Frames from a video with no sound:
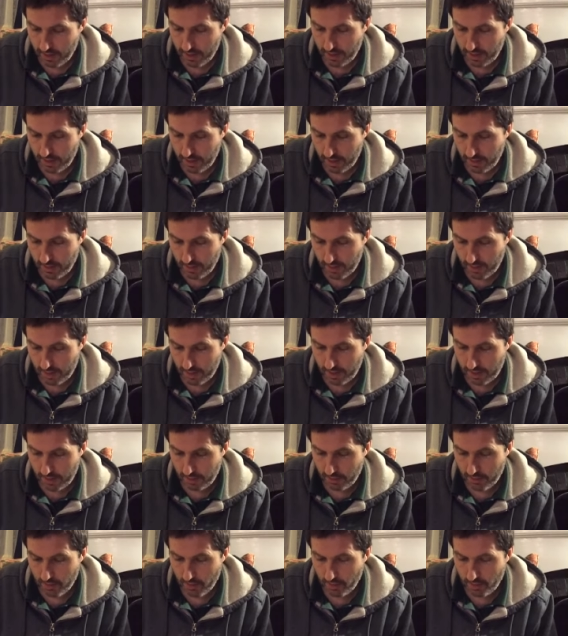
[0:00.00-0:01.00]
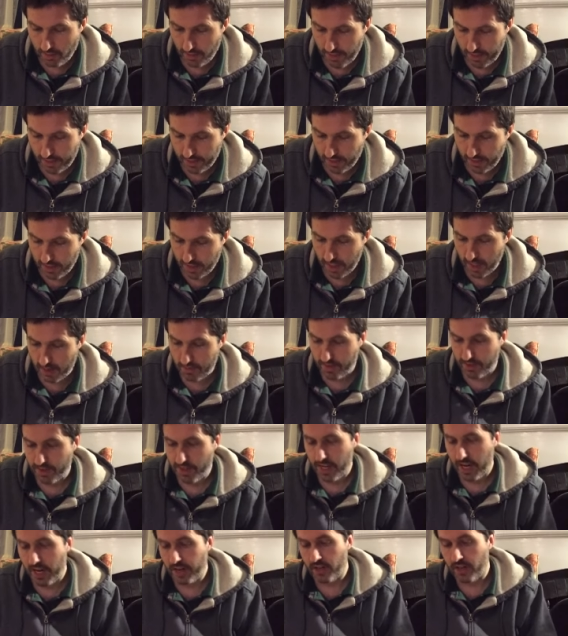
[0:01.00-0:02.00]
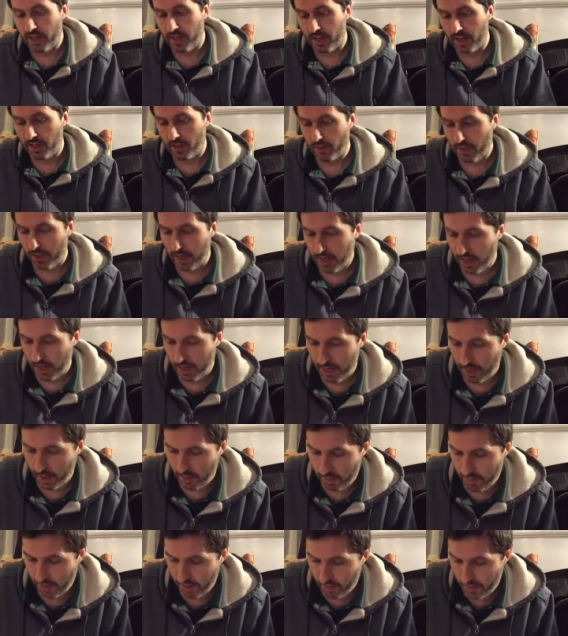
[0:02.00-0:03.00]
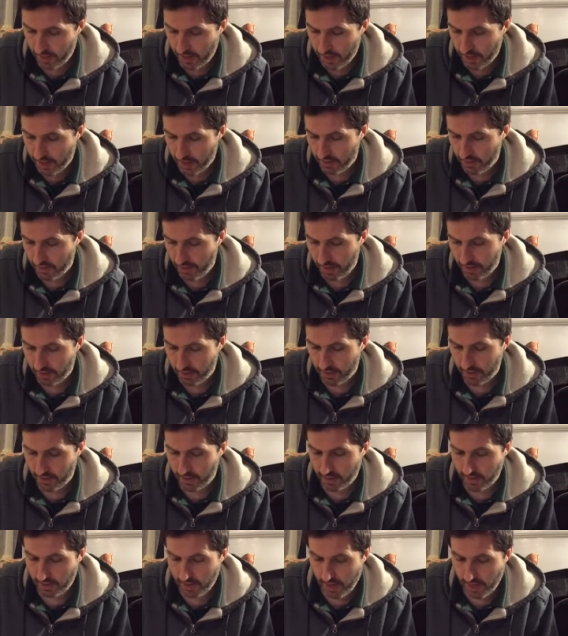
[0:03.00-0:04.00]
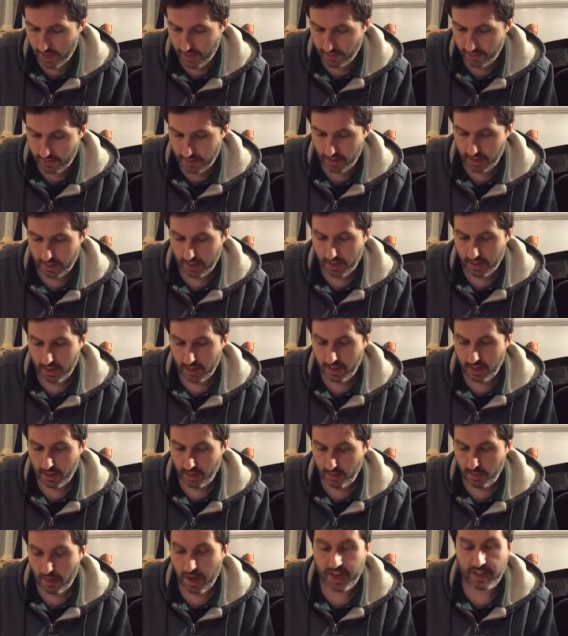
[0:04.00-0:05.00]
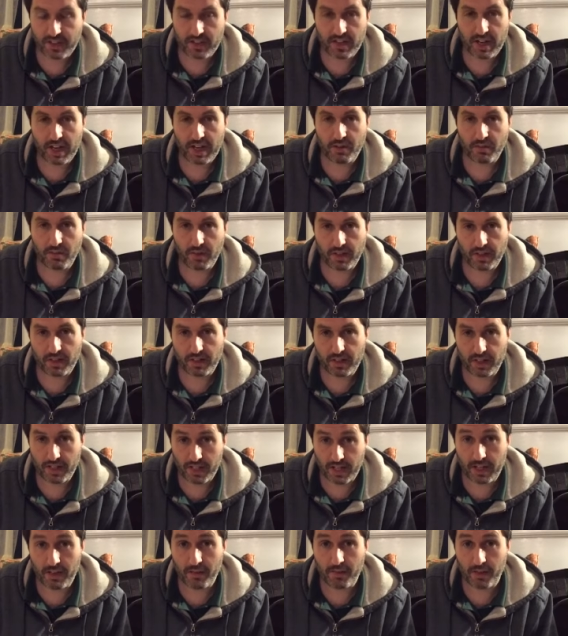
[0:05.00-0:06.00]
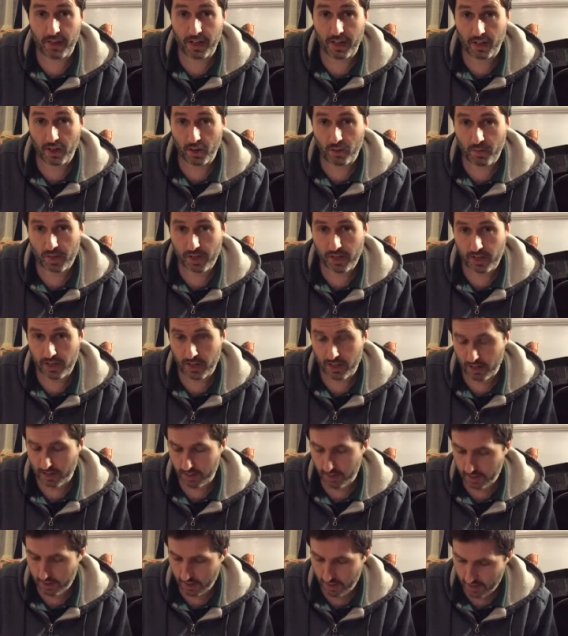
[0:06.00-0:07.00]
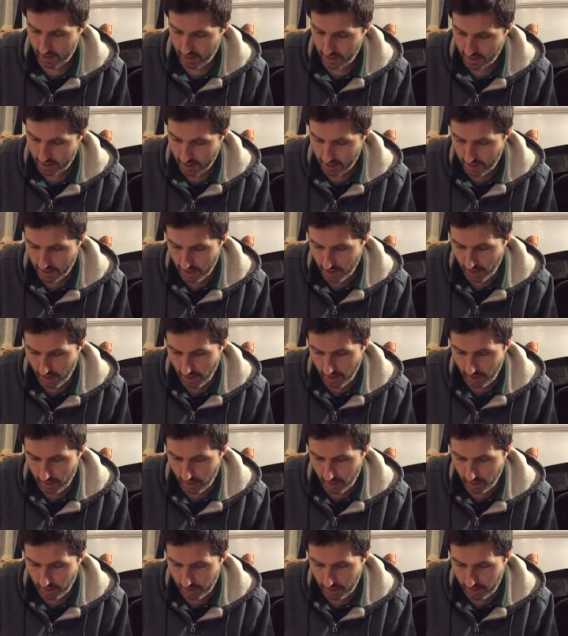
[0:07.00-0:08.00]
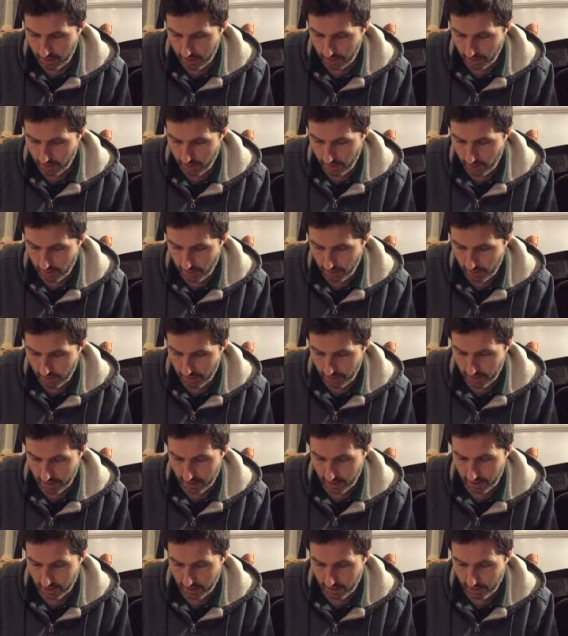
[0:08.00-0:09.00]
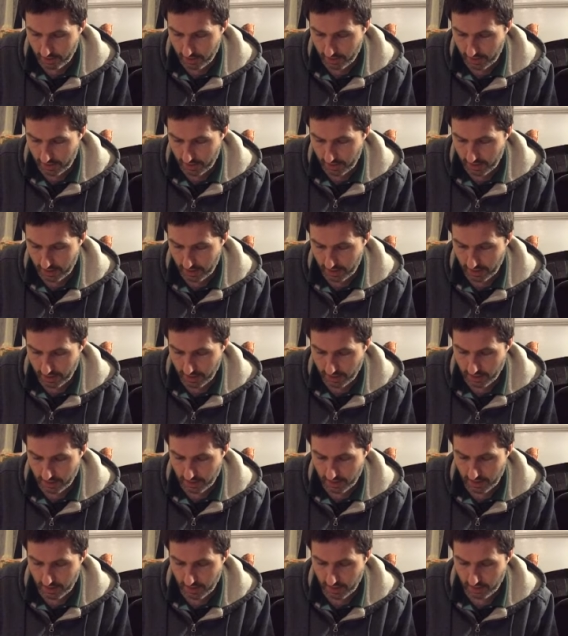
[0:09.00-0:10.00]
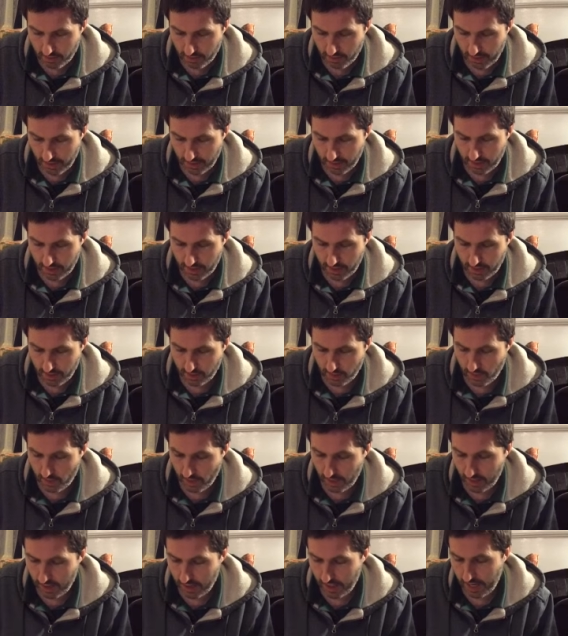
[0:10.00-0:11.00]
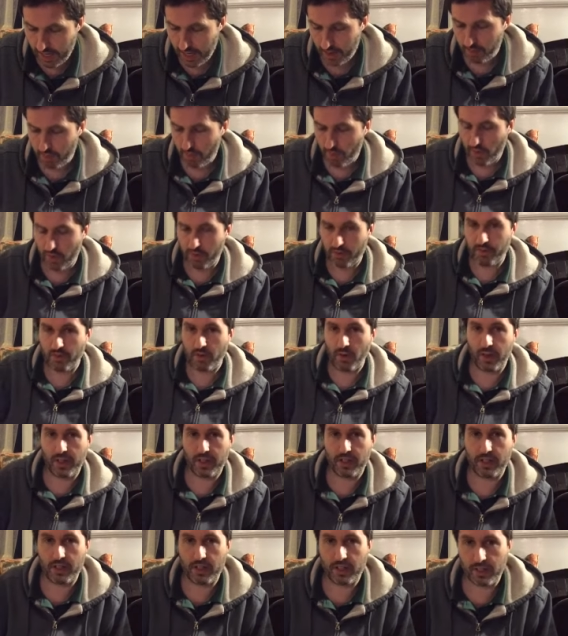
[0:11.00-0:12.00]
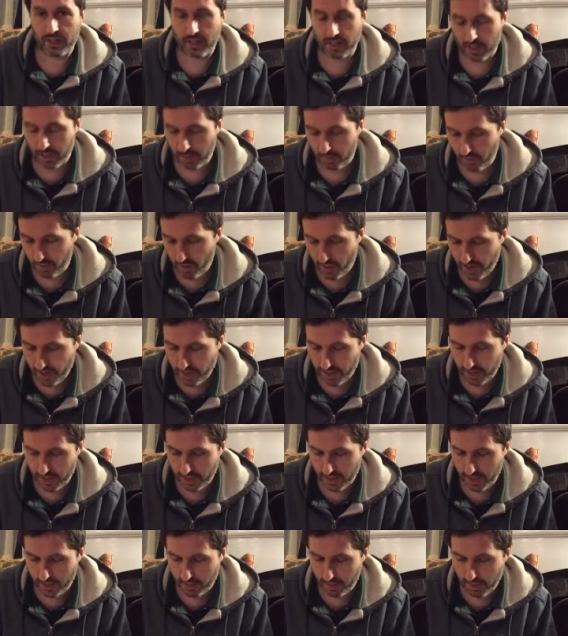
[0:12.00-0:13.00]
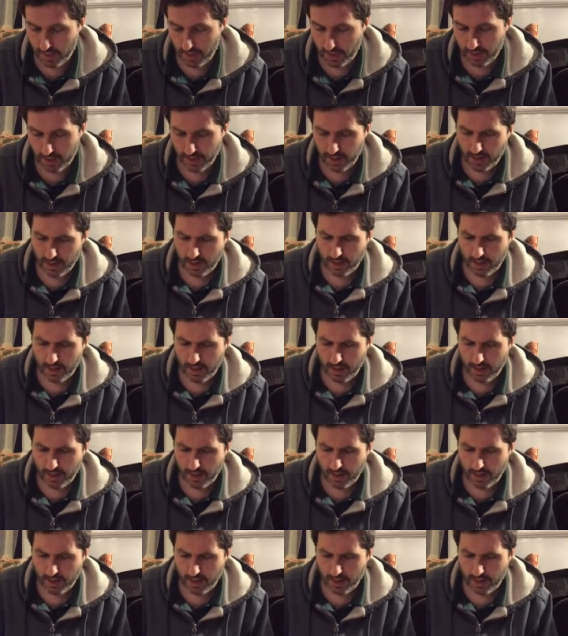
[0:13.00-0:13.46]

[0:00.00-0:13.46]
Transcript: The dimness seemed to affect our conversation as we caught up on recent events in our lives, on my side with significant omissions. We still joked with, her, with each other. Uh, still trotted out more voices and impressions, but